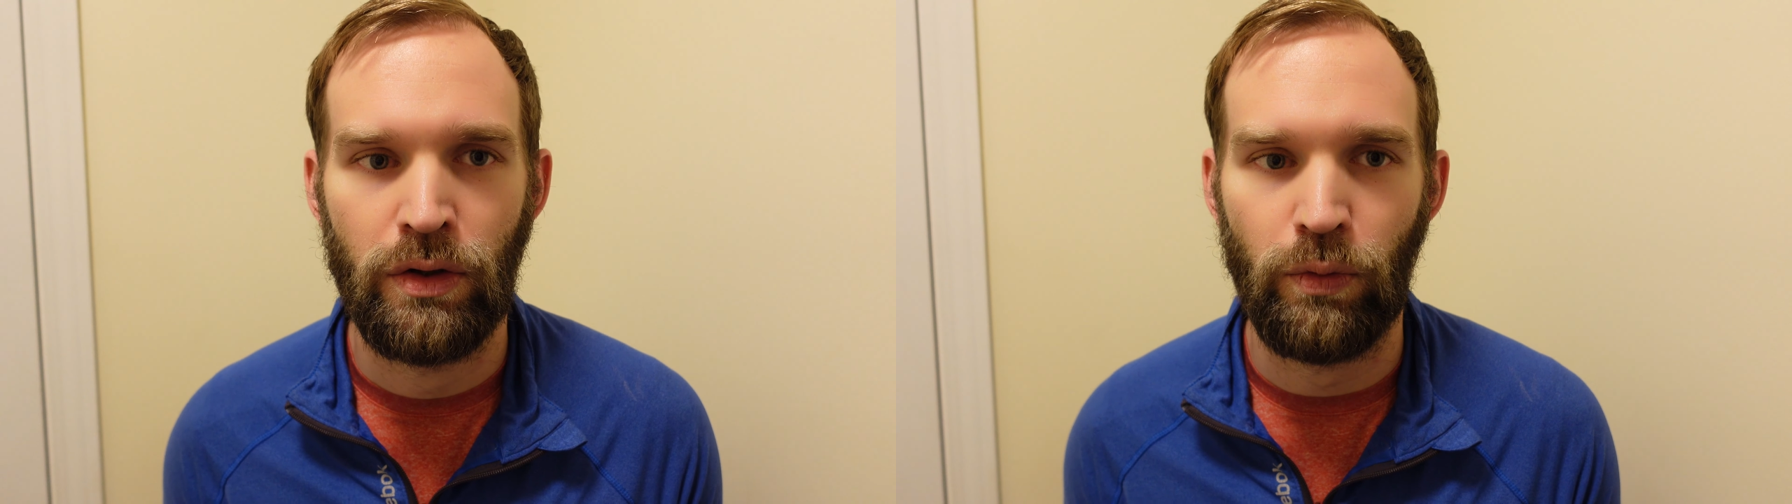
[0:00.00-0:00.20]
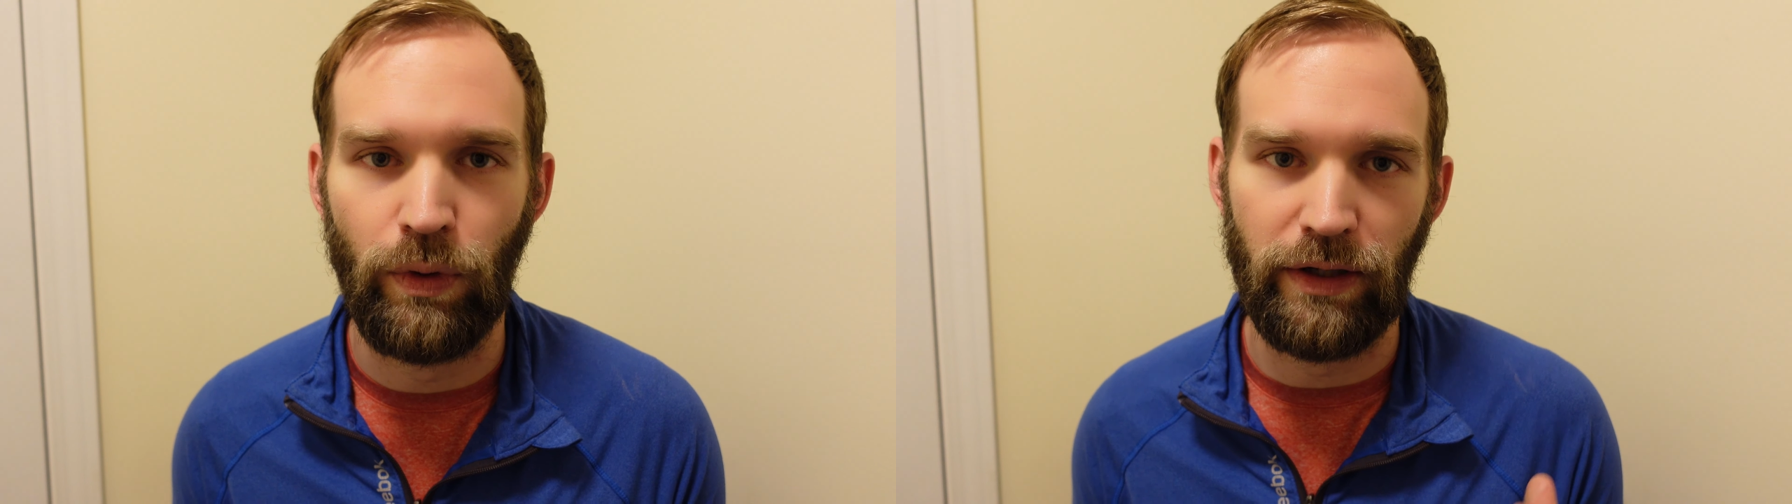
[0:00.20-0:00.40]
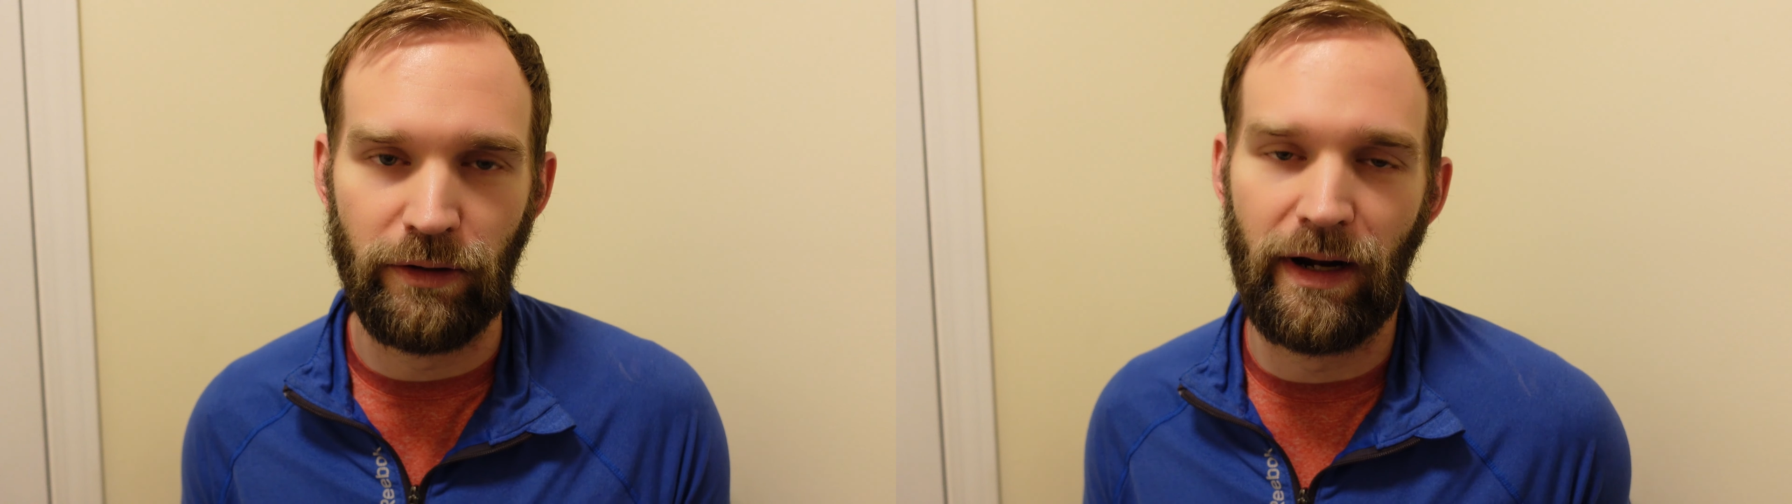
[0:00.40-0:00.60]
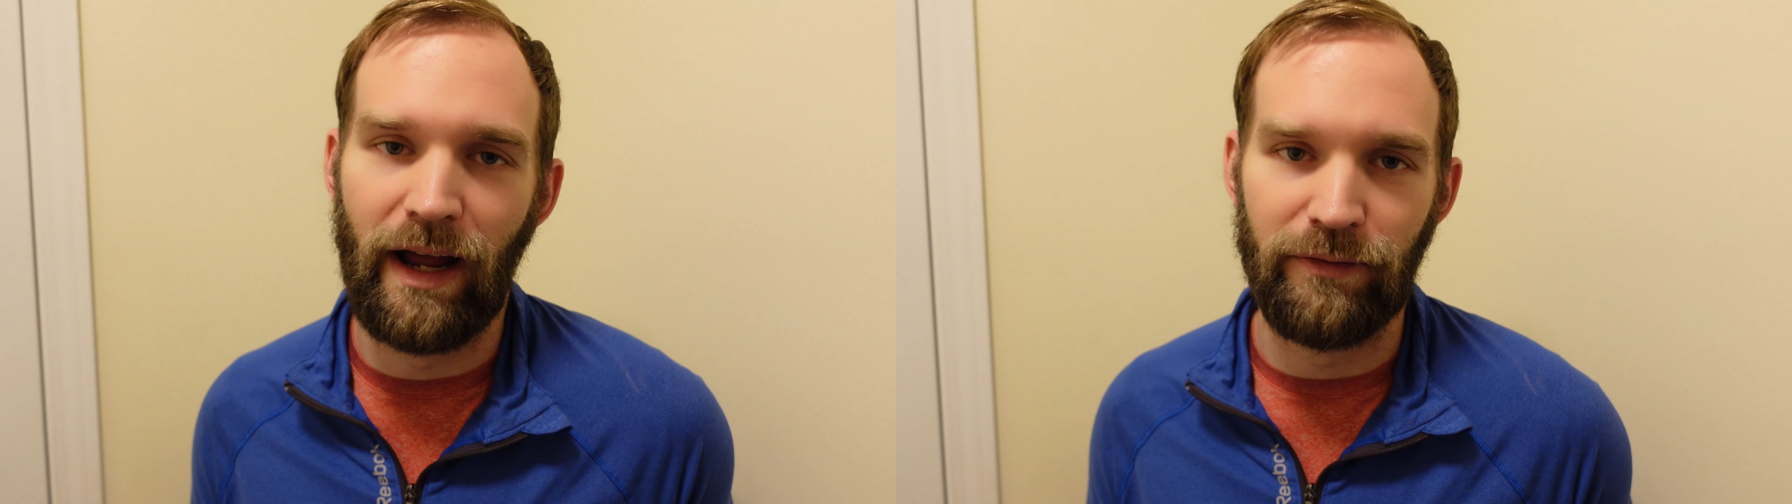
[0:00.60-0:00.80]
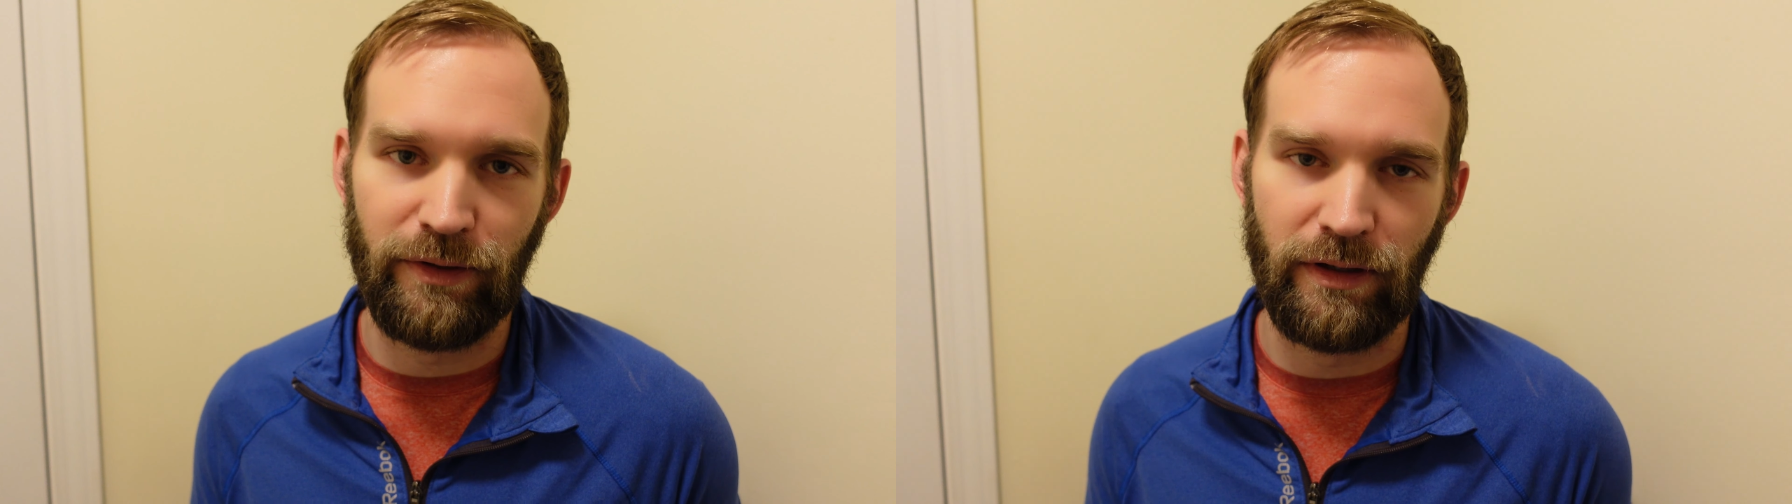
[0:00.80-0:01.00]
what you're
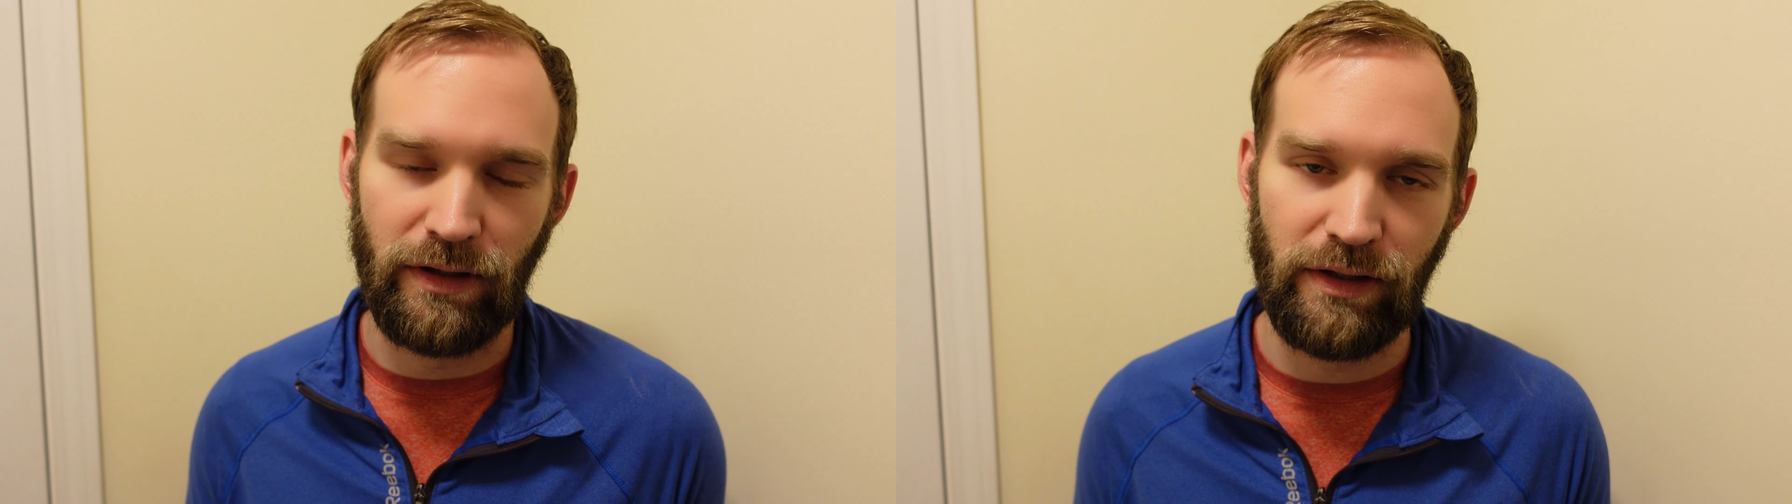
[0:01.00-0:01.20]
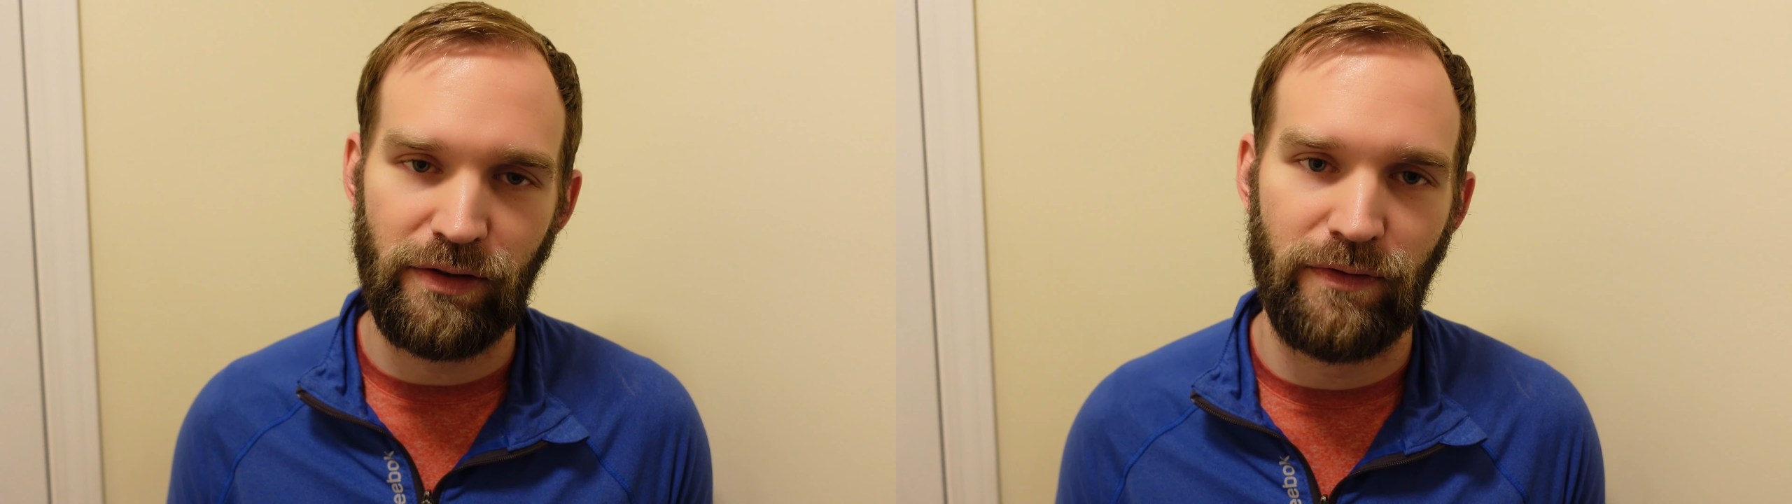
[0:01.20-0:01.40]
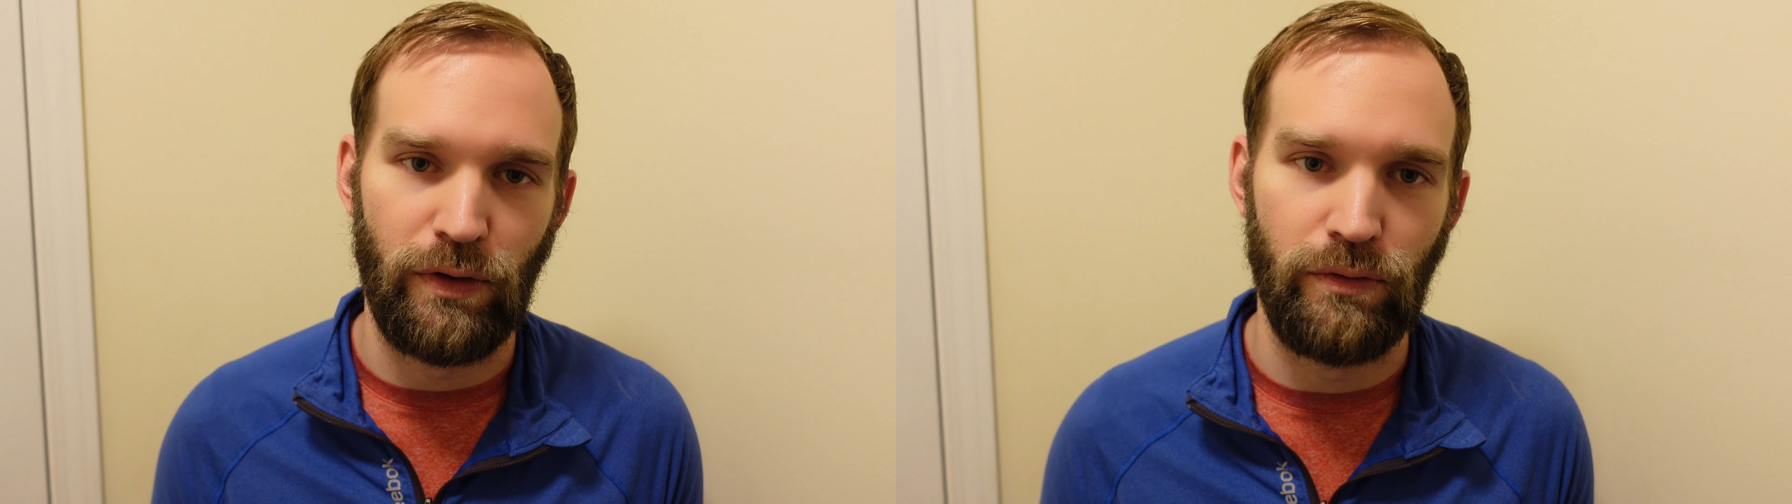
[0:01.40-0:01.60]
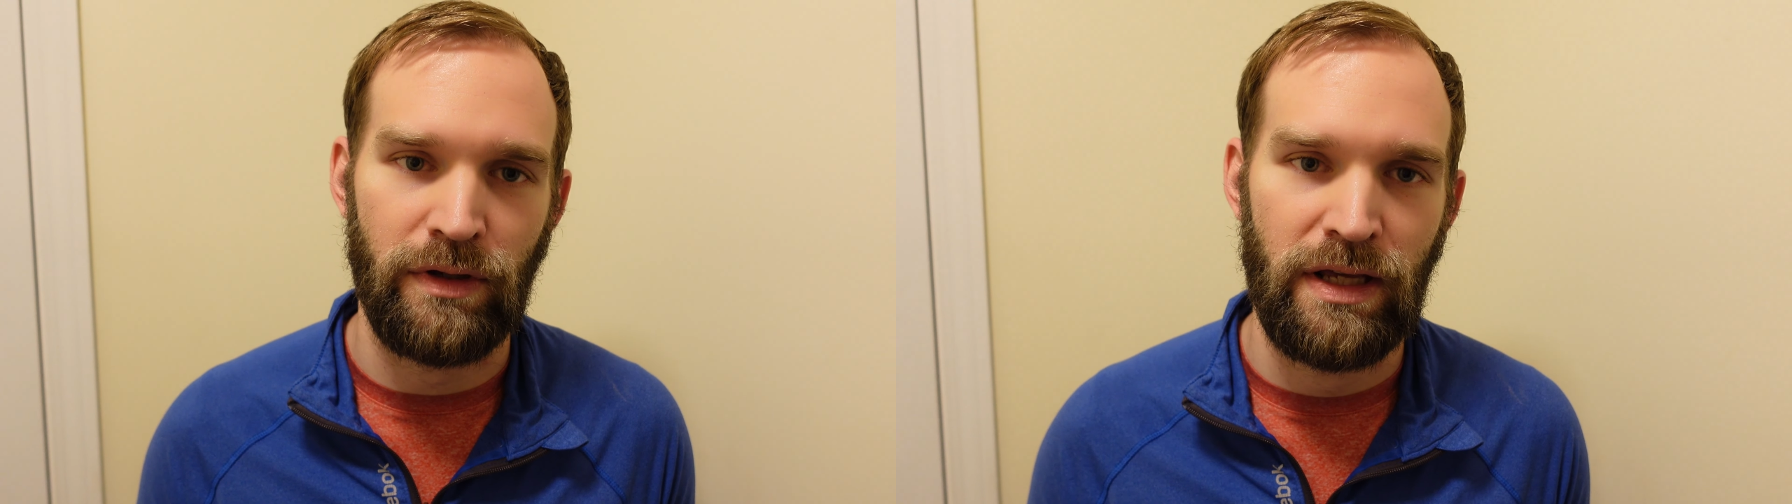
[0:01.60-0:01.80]
after in this phone.